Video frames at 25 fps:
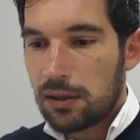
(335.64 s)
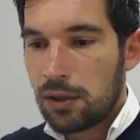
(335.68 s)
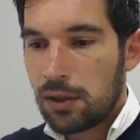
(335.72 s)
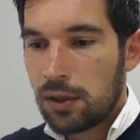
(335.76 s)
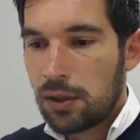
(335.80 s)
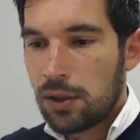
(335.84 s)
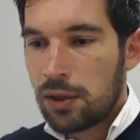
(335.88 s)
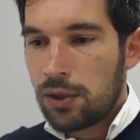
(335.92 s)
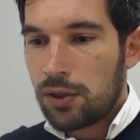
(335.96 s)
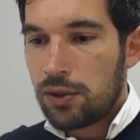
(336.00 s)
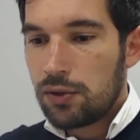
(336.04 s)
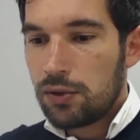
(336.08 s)

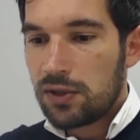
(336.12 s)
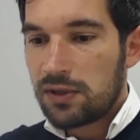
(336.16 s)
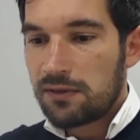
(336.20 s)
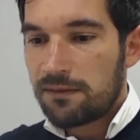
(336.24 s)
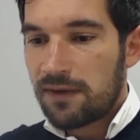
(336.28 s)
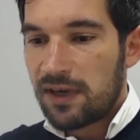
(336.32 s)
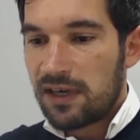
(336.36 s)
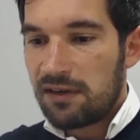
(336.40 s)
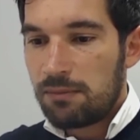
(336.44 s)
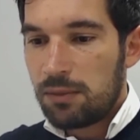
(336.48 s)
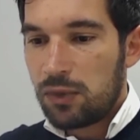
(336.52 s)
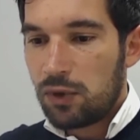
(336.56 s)
used
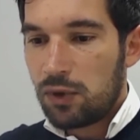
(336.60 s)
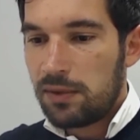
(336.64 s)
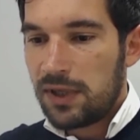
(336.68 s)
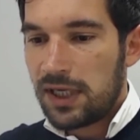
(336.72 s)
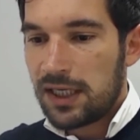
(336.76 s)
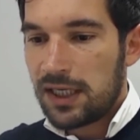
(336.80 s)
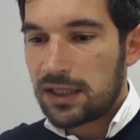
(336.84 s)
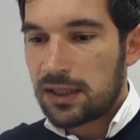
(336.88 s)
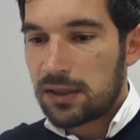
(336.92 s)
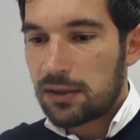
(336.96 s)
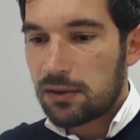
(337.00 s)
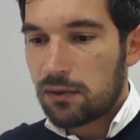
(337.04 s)

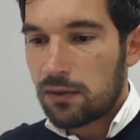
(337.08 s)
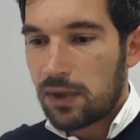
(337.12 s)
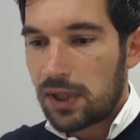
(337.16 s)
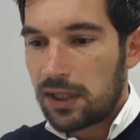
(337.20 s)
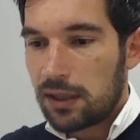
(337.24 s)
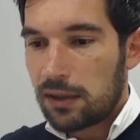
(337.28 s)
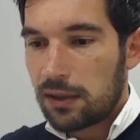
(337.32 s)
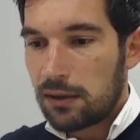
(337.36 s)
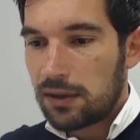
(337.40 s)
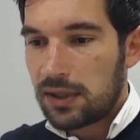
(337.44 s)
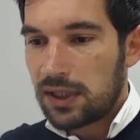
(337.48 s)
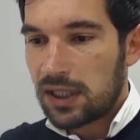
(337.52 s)
fibroblast quite
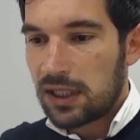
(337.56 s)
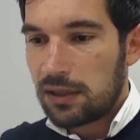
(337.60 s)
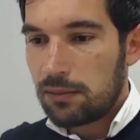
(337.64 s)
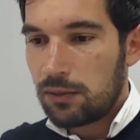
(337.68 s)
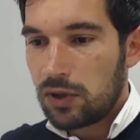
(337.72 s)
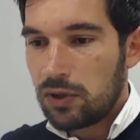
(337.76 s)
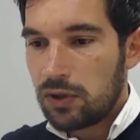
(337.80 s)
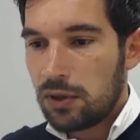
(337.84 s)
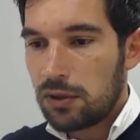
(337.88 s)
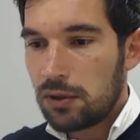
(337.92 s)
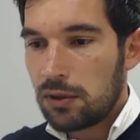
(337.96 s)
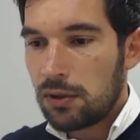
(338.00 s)
a long time
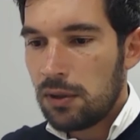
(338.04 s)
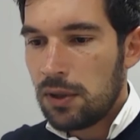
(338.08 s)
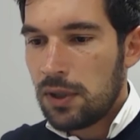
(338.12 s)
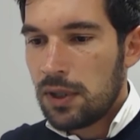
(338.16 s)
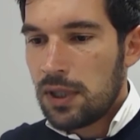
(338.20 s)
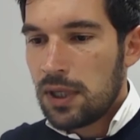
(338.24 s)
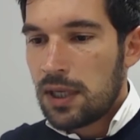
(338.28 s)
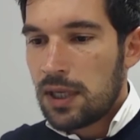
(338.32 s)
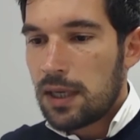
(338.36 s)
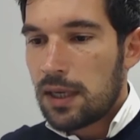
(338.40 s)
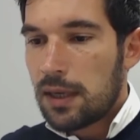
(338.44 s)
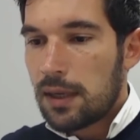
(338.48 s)
ago,
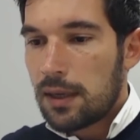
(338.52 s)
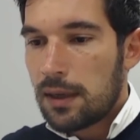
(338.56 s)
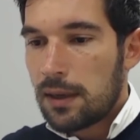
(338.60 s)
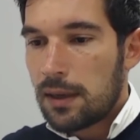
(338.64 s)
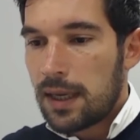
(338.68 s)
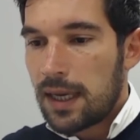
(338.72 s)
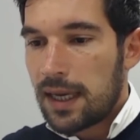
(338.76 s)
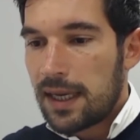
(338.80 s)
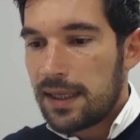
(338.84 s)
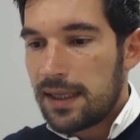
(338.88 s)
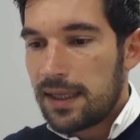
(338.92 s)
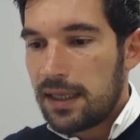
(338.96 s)

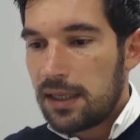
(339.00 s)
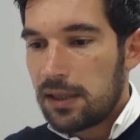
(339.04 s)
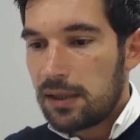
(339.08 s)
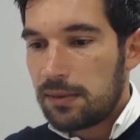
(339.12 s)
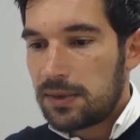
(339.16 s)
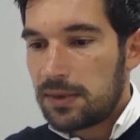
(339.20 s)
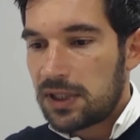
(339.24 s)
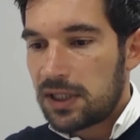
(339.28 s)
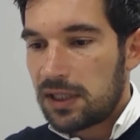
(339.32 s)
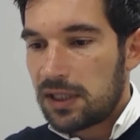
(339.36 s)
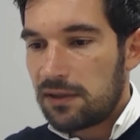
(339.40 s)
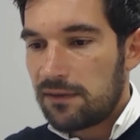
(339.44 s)
and they
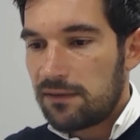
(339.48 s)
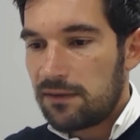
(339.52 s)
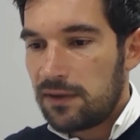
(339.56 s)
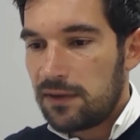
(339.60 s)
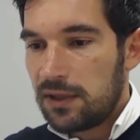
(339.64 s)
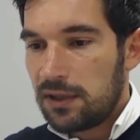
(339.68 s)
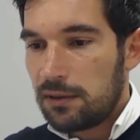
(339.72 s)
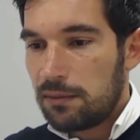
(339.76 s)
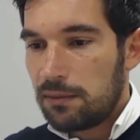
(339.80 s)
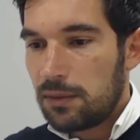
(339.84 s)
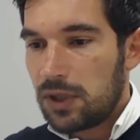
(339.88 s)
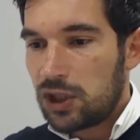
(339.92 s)
observed
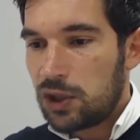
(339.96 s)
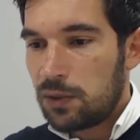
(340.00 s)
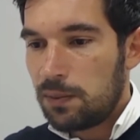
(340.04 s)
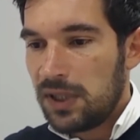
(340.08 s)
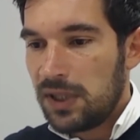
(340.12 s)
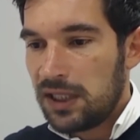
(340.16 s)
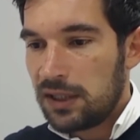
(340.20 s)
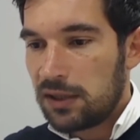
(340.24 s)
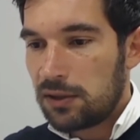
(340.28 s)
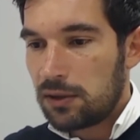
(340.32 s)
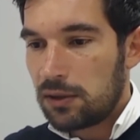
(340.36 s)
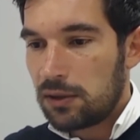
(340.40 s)
much
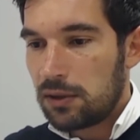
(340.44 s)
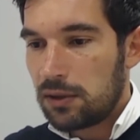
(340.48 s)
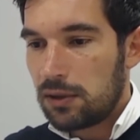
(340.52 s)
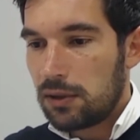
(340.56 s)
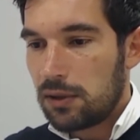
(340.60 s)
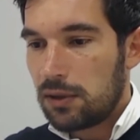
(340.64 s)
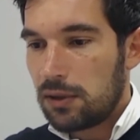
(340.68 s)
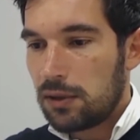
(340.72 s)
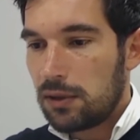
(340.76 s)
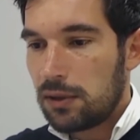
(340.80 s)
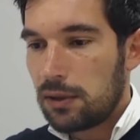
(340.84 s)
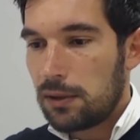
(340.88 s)
better
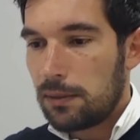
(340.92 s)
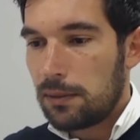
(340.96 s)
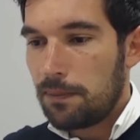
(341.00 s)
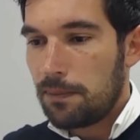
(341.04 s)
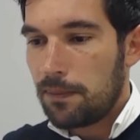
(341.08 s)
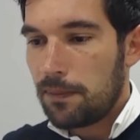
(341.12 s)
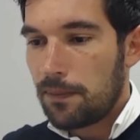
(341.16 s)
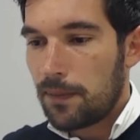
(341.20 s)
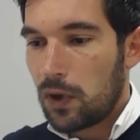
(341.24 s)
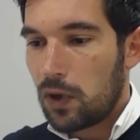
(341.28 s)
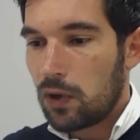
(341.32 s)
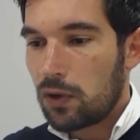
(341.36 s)

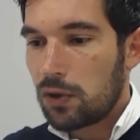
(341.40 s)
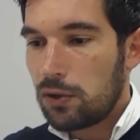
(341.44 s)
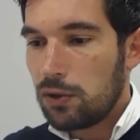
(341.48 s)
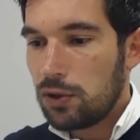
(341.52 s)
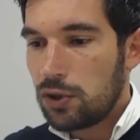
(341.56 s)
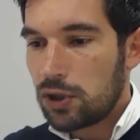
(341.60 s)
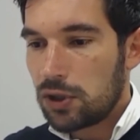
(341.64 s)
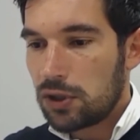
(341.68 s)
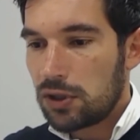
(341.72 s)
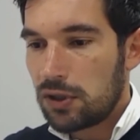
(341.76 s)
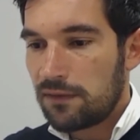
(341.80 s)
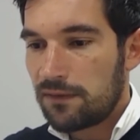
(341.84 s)

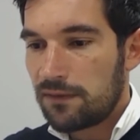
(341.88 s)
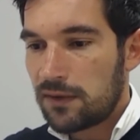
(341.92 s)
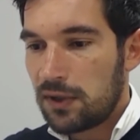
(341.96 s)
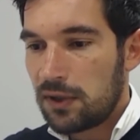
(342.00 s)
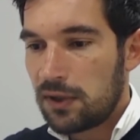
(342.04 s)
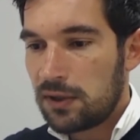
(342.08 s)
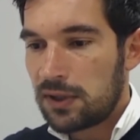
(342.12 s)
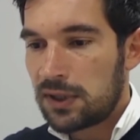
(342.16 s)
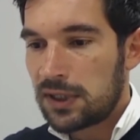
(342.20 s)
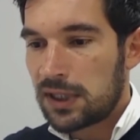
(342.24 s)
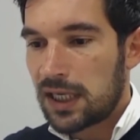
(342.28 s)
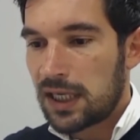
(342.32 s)
occlusion of
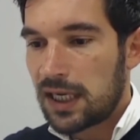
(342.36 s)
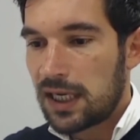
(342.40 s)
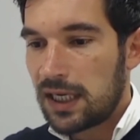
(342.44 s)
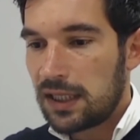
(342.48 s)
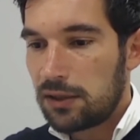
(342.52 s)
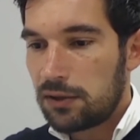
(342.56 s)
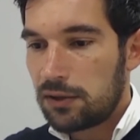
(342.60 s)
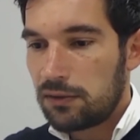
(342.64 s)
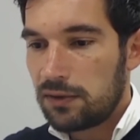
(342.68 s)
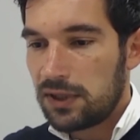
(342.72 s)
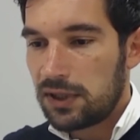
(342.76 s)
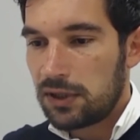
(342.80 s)
those
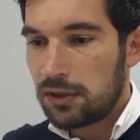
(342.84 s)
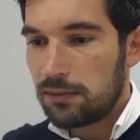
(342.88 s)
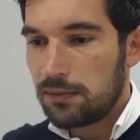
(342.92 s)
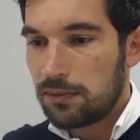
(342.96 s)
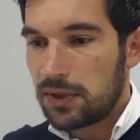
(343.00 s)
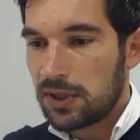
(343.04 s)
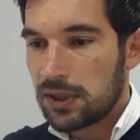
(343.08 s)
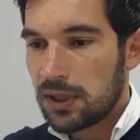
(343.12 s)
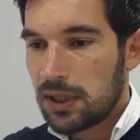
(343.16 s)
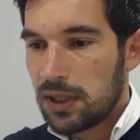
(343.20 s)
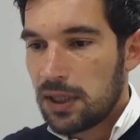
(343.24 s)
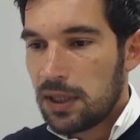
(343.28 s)

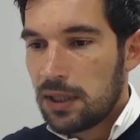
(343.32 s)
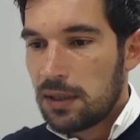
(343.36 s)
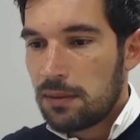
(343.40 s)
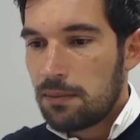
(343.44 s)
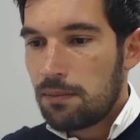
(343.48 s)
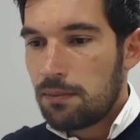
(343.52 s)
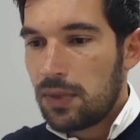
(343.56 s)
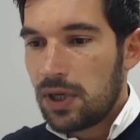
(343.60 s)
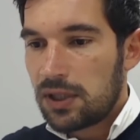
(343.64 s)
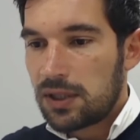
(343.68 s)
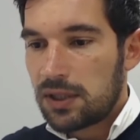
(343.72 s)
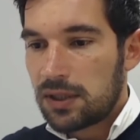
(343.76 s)
aneurysms.
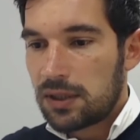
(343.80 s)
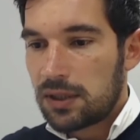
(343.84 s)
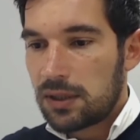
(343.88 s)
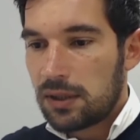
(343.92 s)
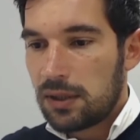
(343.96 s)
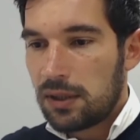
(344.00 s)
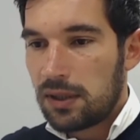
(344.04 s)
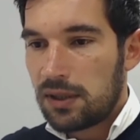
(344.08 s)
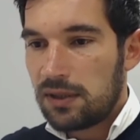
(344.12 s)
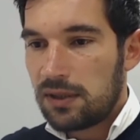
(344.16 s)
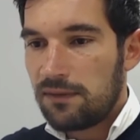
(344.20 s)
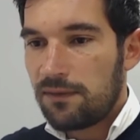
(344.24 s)
But
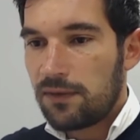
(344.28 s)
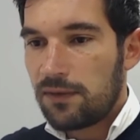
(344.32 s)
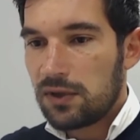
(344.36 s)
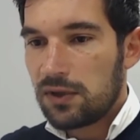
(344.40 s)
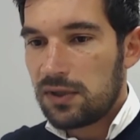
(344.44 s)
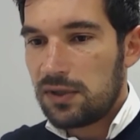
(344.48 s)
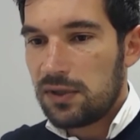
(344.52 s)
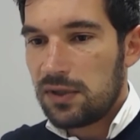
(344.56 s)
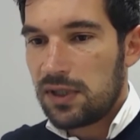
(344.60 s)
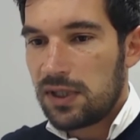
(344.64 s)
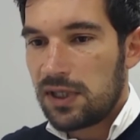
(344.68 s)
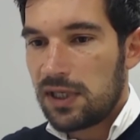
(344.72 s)

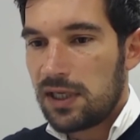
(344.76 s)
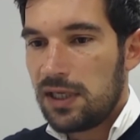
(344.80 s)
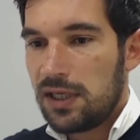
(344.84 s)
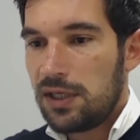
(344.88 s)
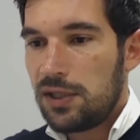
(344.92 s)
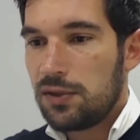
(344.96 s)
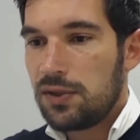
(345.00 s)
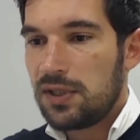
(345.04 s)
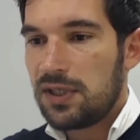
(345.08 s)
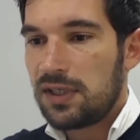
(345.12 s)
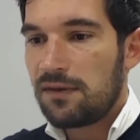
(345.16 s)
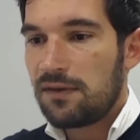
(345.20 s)
unfortunately,
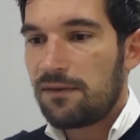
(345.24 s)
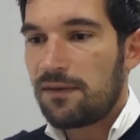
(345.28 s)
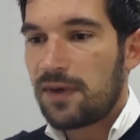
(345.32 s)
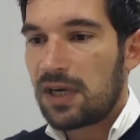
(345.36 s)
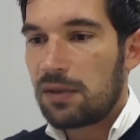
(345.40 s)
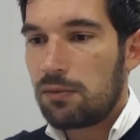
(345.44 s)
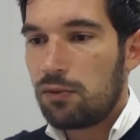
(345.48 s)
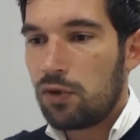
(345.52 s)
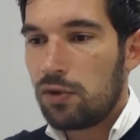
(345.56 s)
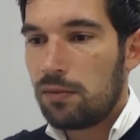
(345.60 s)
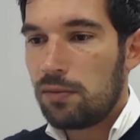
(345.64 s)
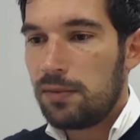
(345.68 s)
using
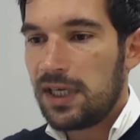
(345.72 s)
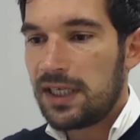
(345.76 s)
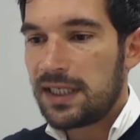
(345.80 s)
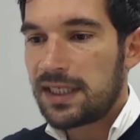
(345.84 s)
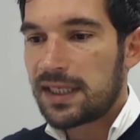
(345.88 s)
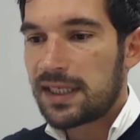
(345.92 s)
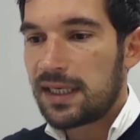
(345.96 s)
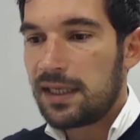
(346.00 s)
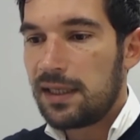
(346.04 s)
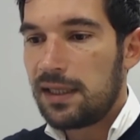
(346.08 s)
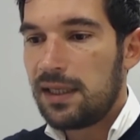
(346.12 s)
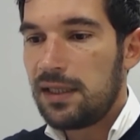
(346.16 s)
fibroblast
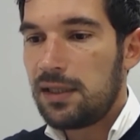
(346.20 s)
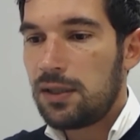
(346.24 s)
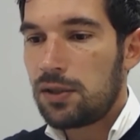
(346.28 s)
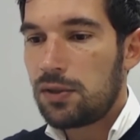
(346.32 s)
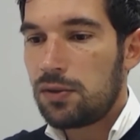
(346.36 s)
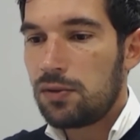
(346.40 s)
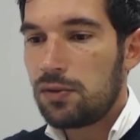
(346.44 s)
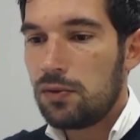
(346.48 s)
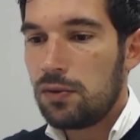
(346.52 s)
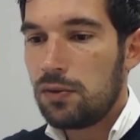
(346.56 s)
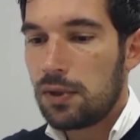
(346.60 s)
can lead to